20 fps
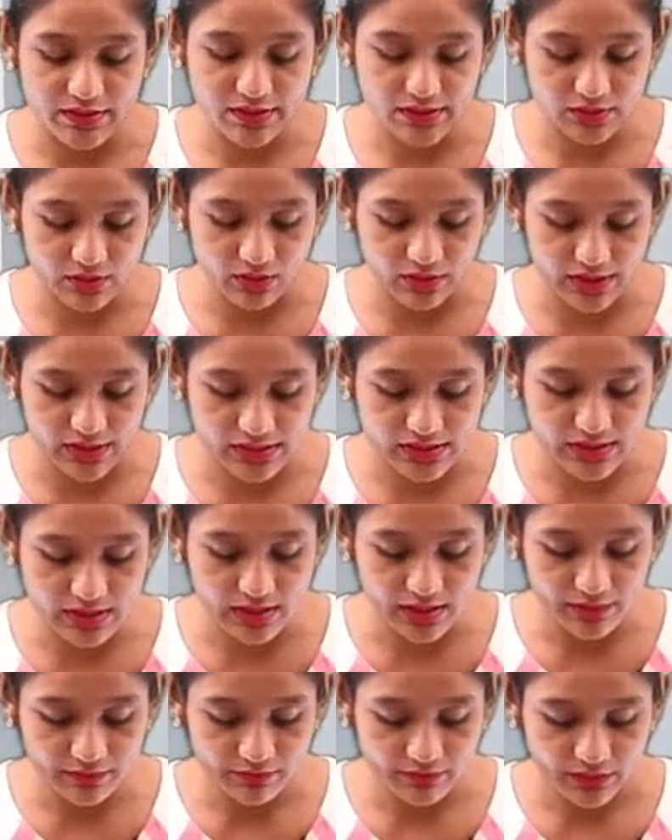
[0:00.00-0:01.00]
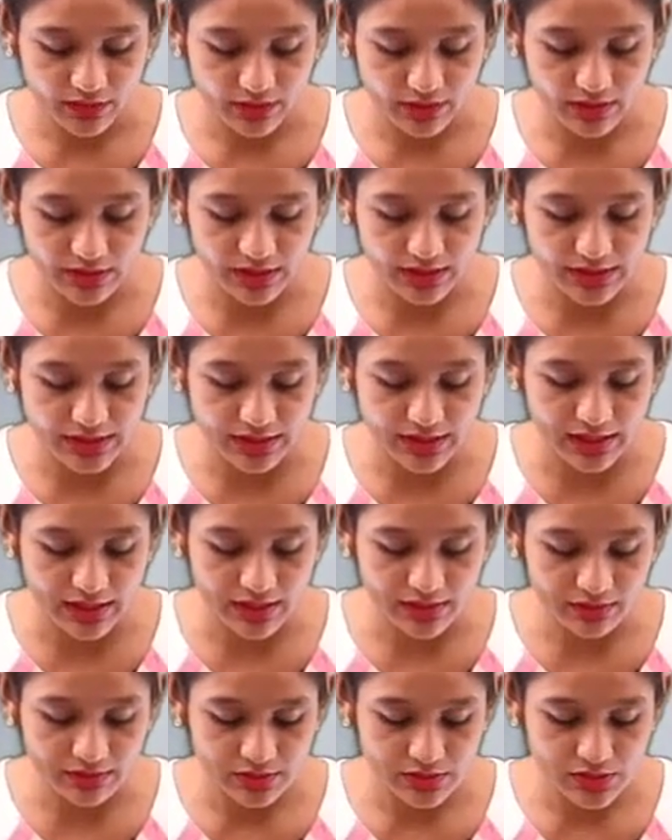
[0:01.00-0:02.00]
is called as the
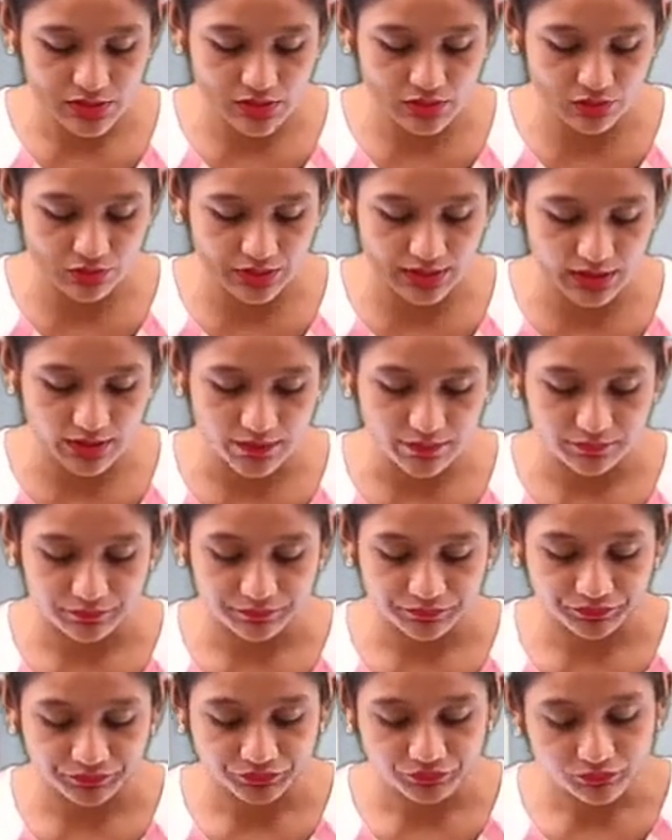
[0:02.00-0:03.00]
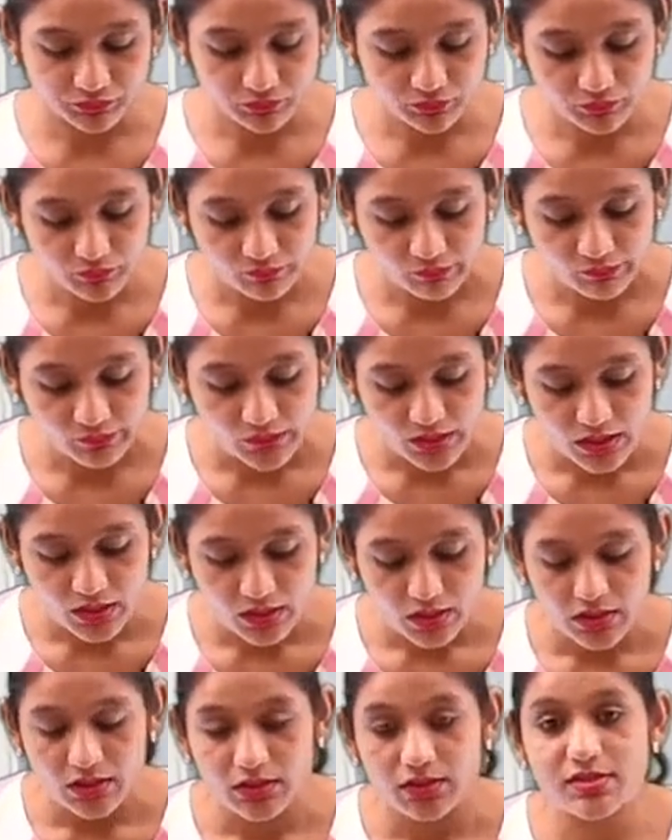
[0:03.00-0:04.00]
ultrasonic.
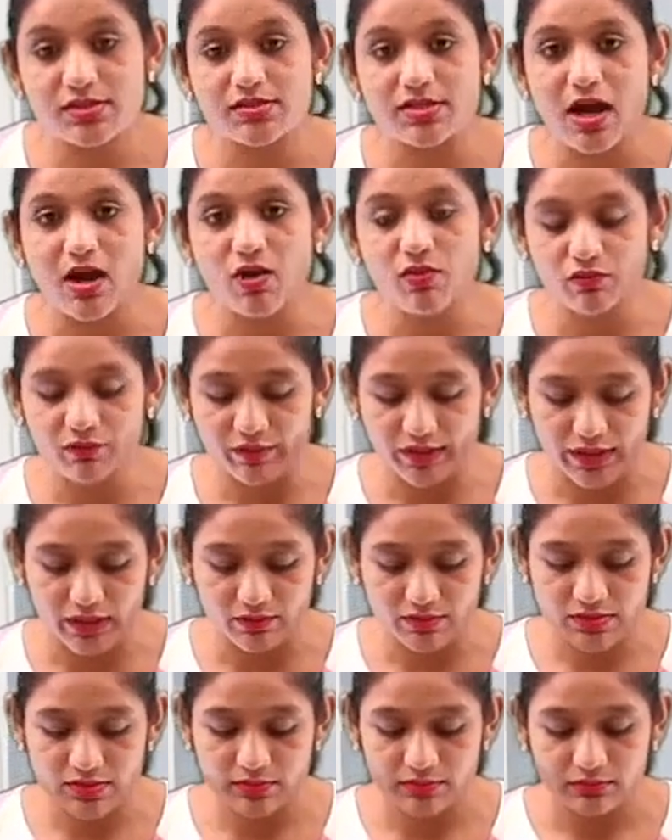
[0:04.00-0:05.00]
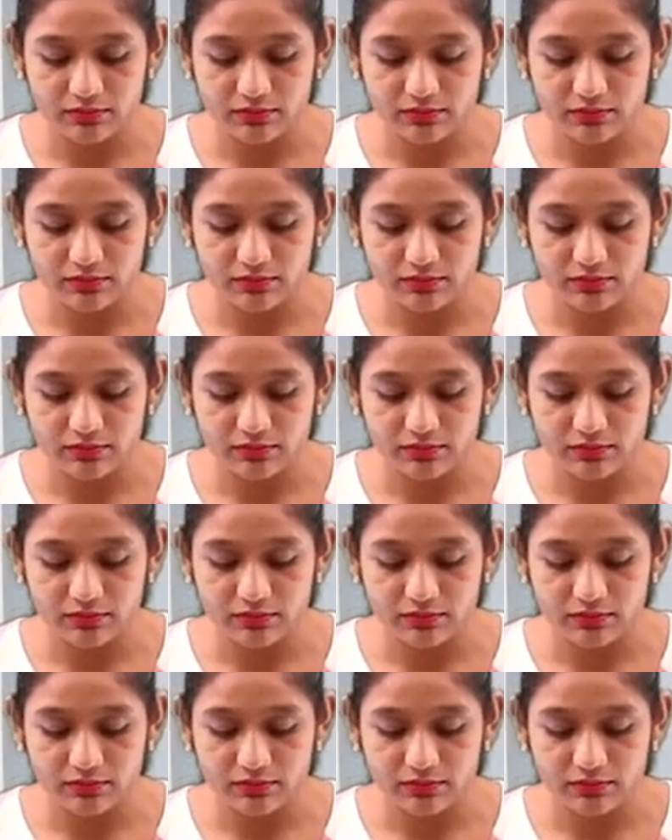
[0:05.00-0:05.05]
The sound waves